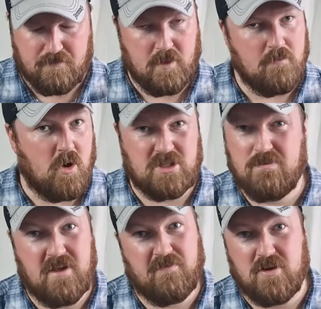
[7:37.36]
my
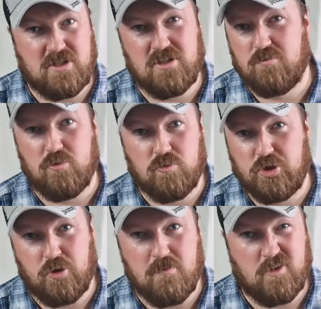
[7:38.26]
Smith, for instance, will
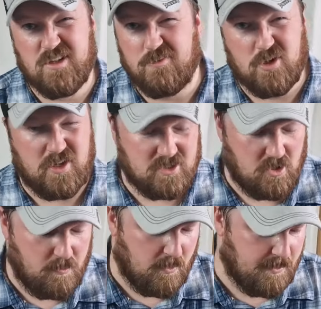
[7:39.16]
shoot most subsonics,
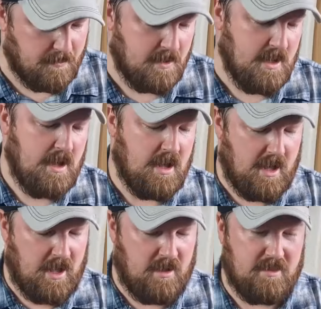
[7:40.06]
no problem.
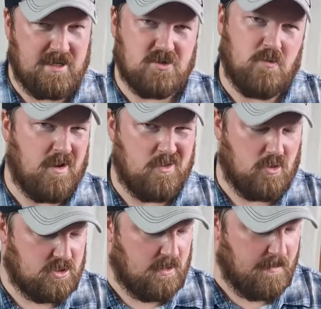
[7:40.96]
This one,
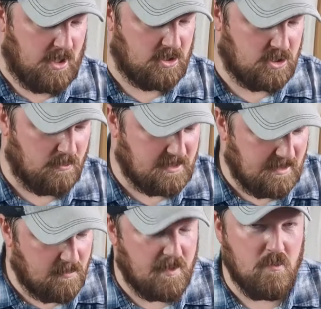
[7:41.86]
not so much. So it's a
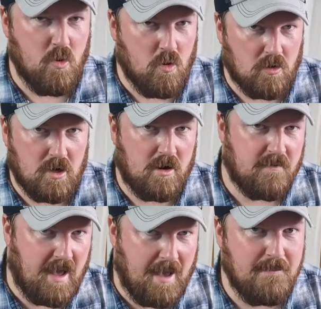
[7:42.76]
little bit more kind
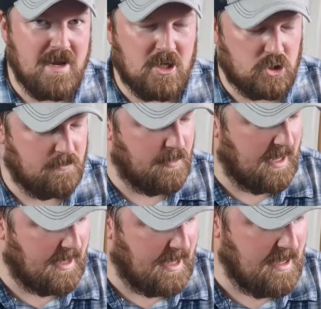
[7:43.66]
of ammunition
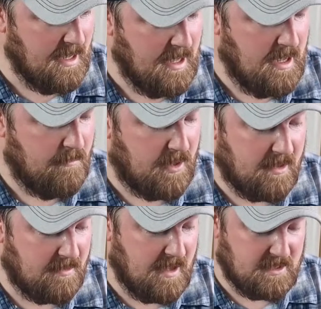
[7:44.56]
picky, but other
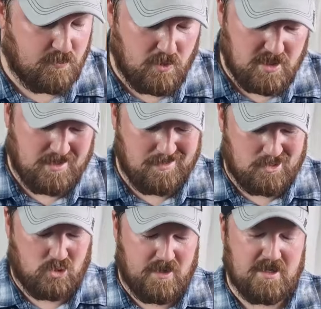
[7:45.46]
than that, it's pretty good. The
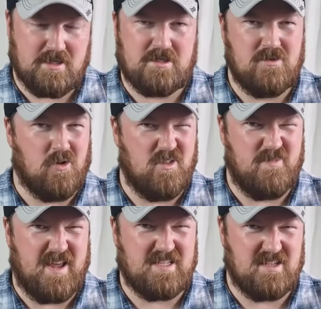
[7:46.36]
trigger's not the
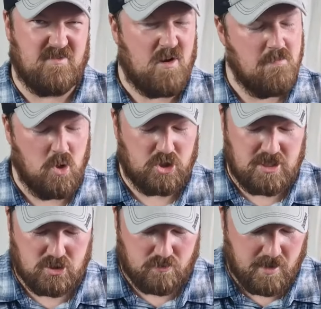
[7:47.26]
best. It's a very mushy
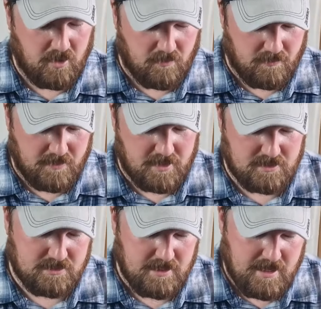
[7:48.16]
trigger on
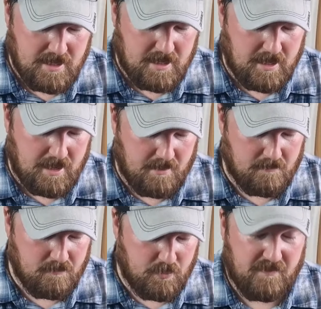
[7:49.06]
this.
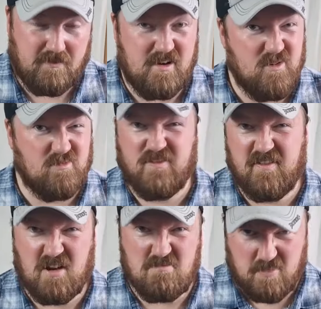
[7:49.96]
But for a little
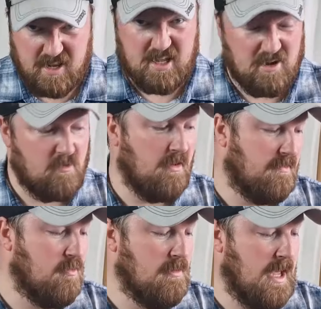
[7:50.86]
fun plinking
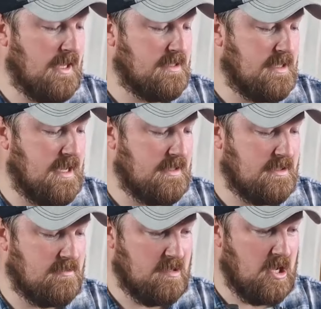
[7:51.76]
rifle,
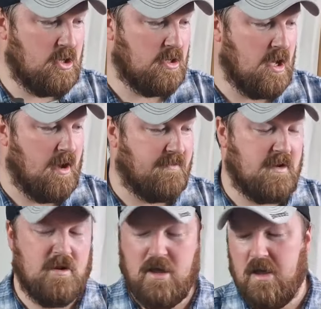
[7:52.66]
it's a good laugh.
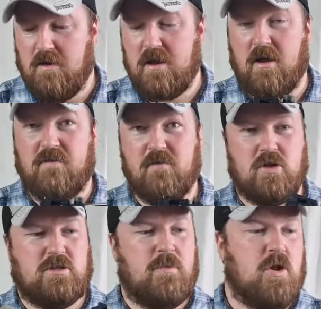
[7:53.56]
And you know, if you've
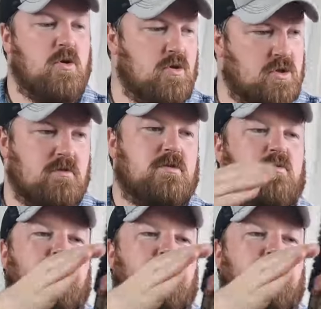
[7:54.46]
got someone who's sort